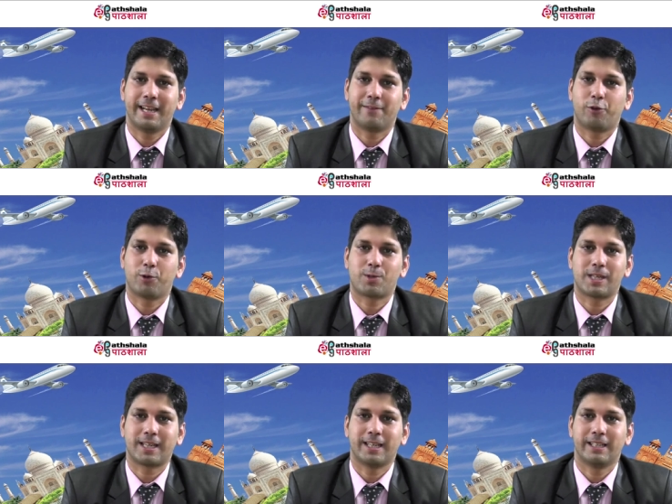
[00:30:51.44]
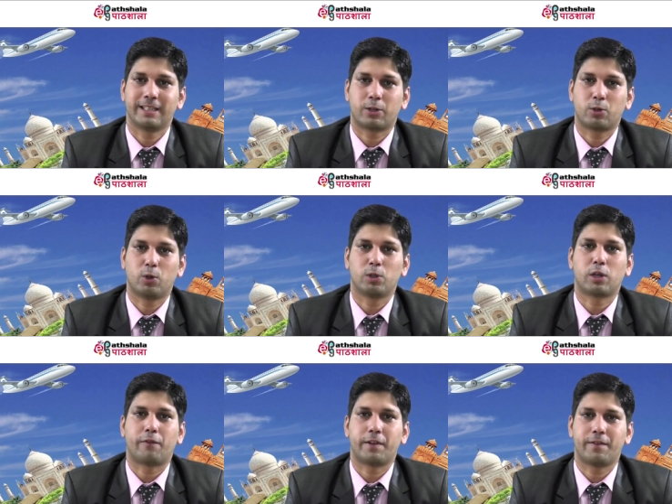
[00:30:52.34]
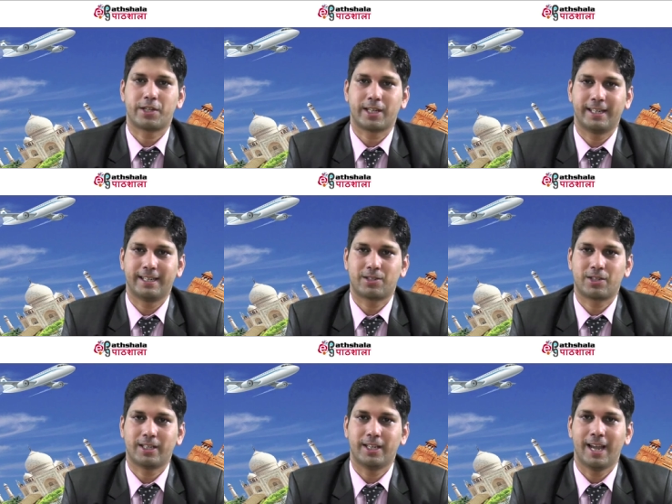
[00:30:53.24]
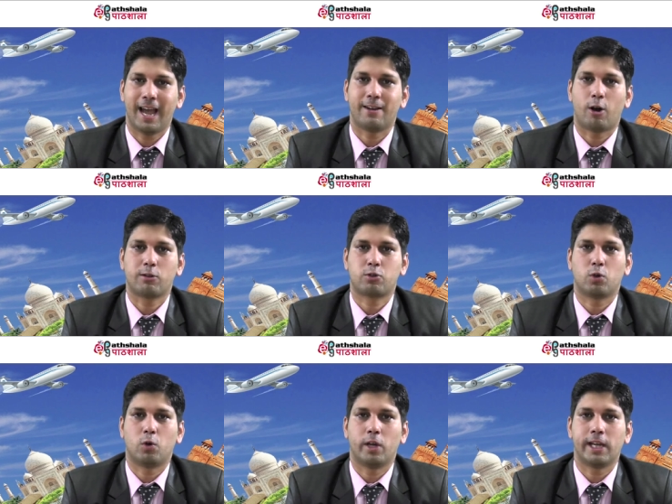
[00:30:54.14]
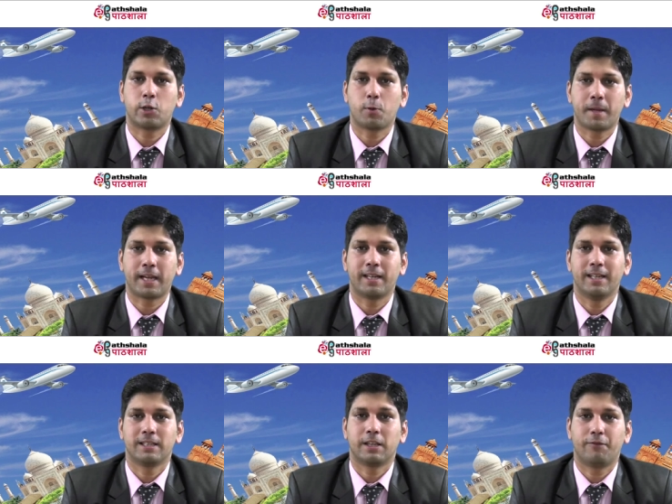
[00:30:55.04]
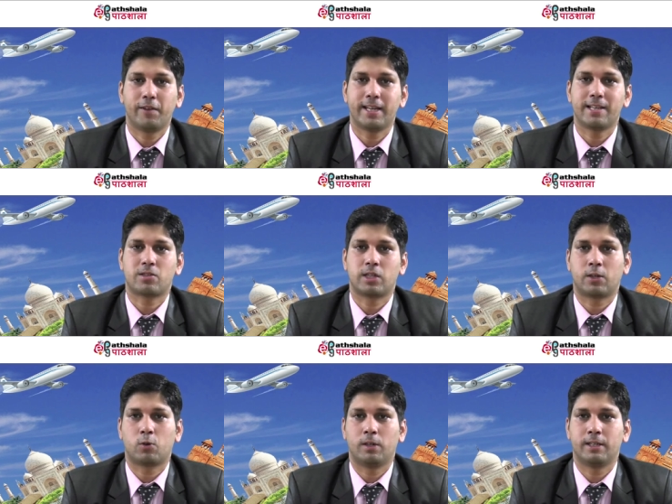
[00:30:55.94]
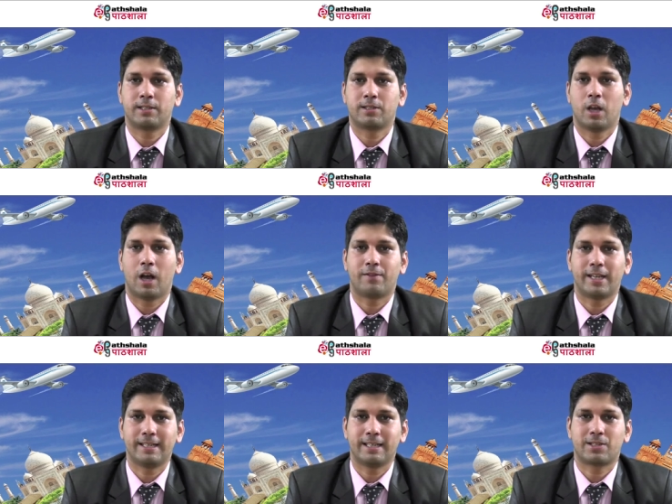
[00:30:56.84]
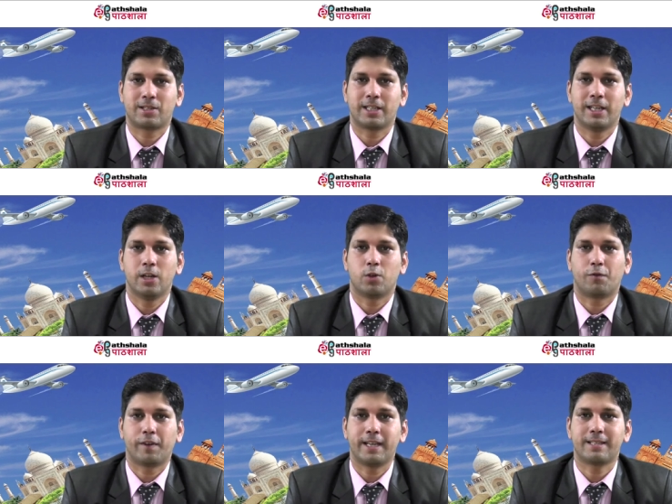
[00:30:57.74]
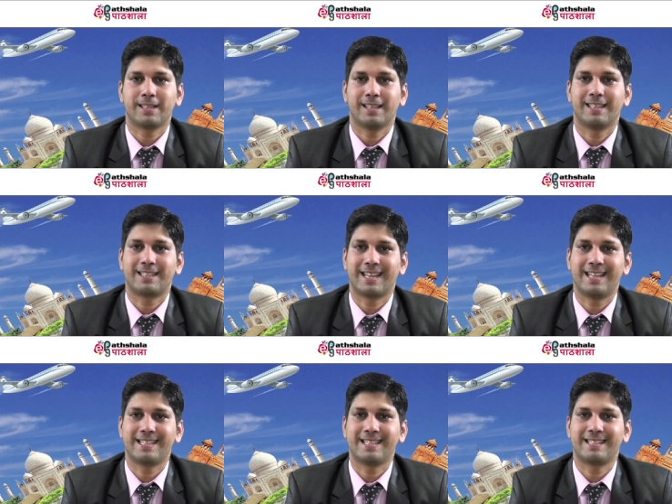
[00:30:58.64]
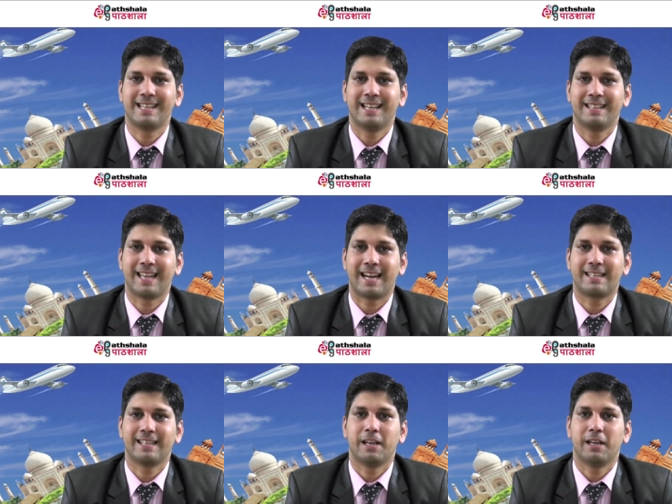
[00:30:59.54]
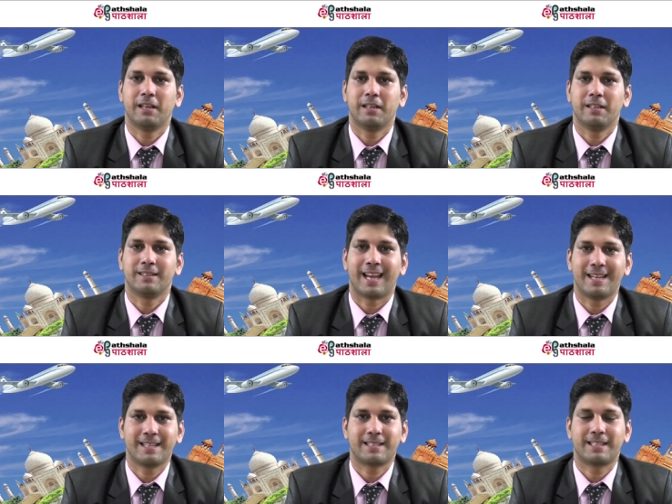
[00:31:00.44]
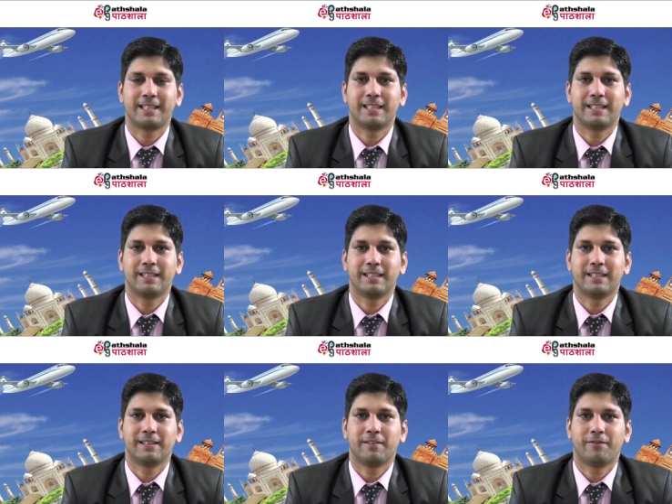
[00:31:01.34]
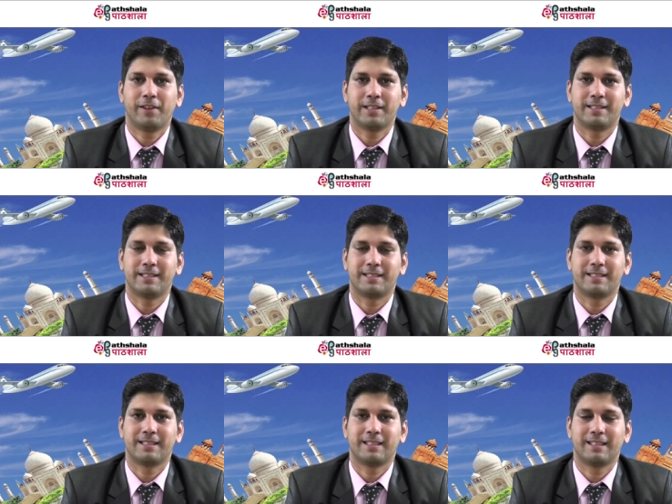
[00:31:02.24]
in fostering the growth of aviation industry and also equipping the various stakeholders of the industry to face the challenges that the industry faces.